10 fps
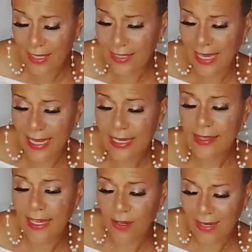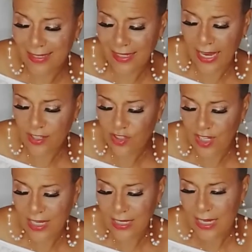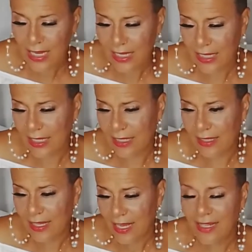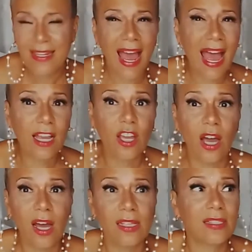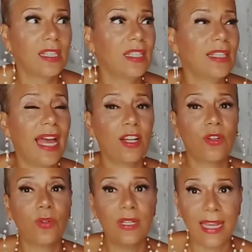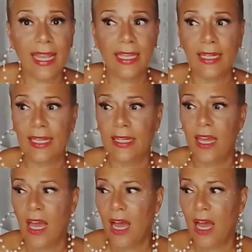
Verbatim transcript: like getting their attention is not creating